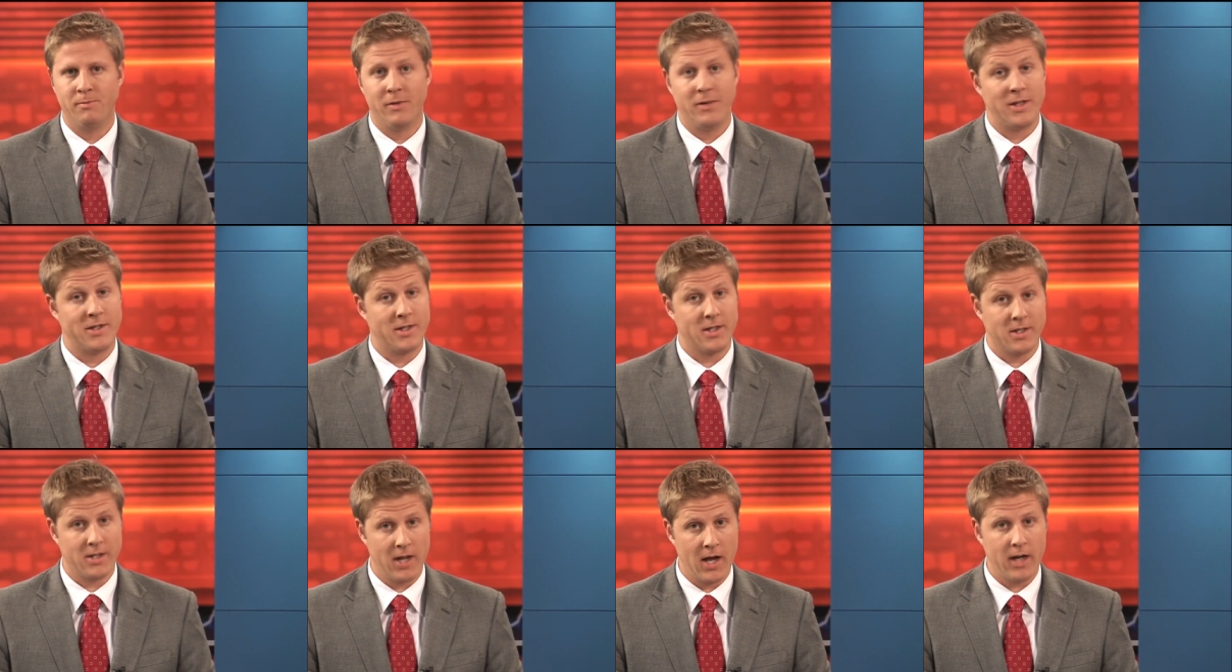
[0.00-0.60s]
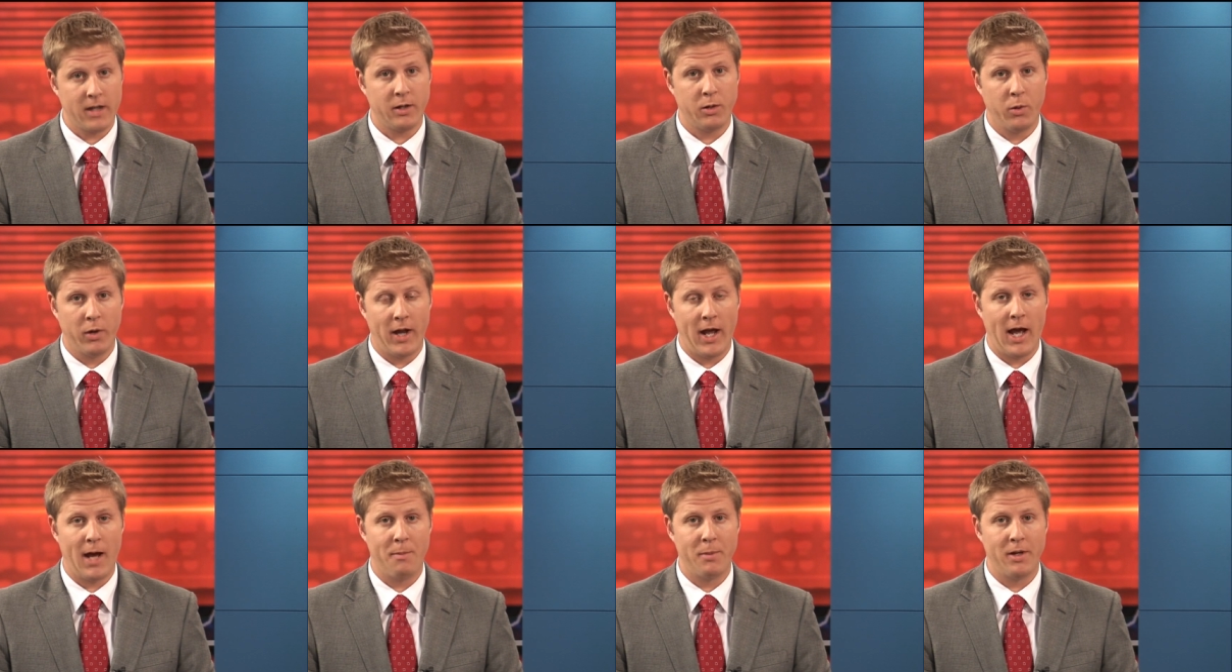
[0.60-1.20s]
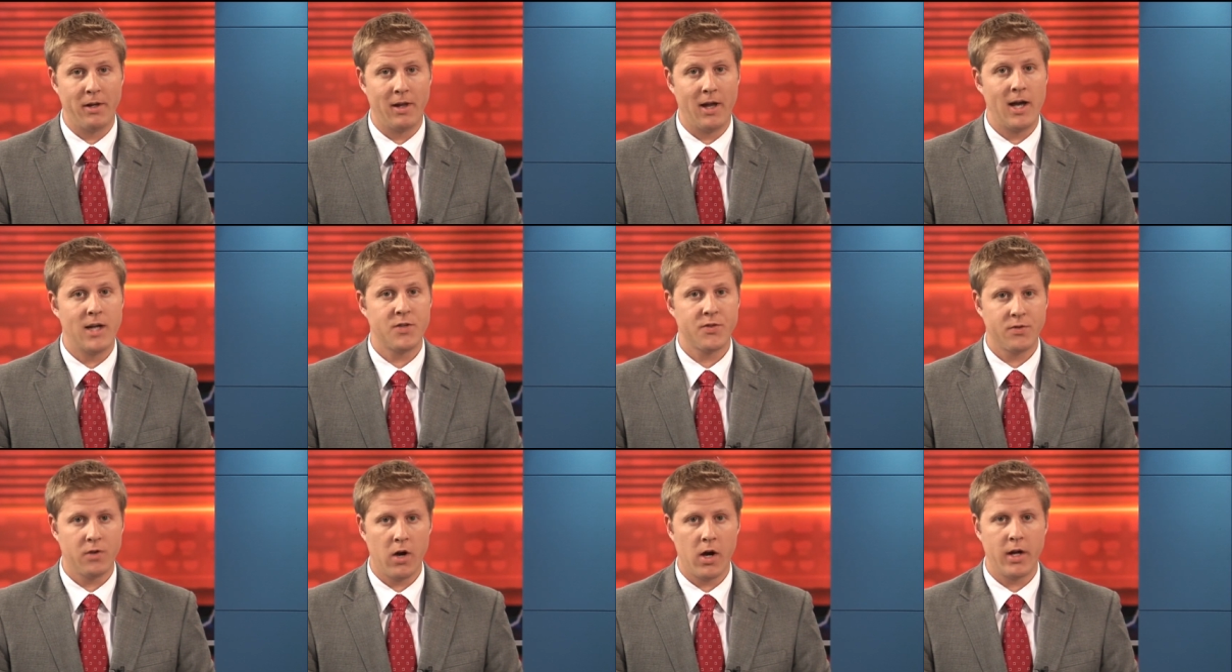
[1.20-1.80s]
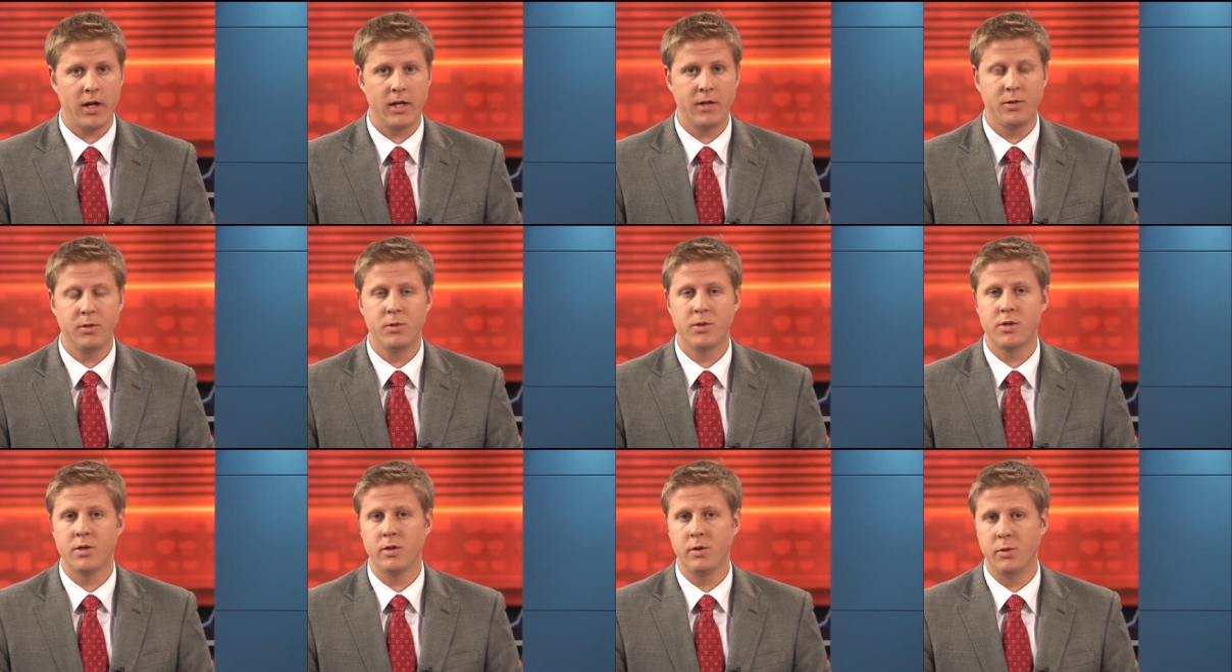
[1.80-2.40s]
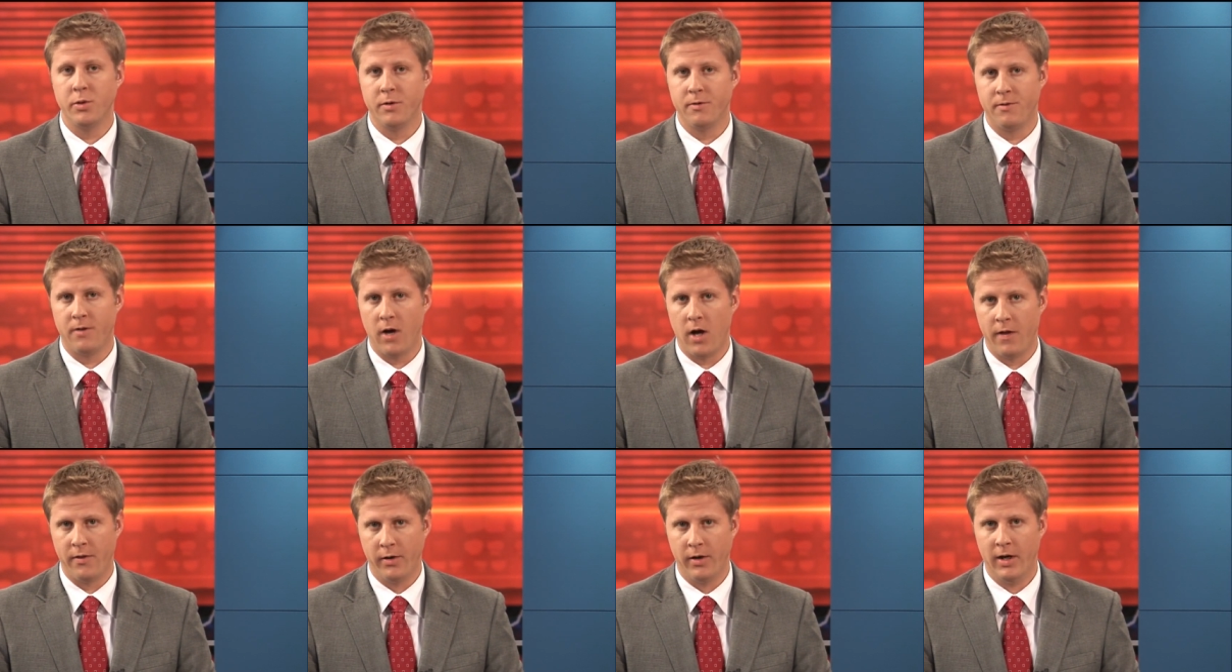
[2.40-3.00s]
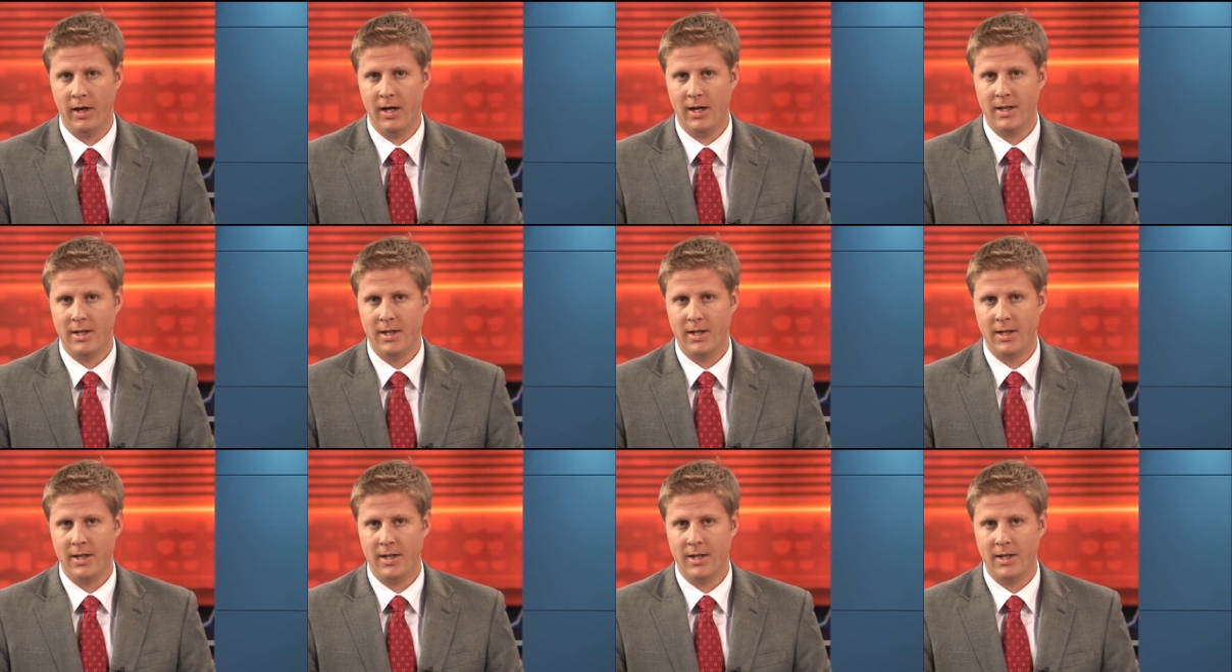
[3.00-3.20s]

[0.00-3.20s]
And that's exactly what happened last Friday to a Saluda father.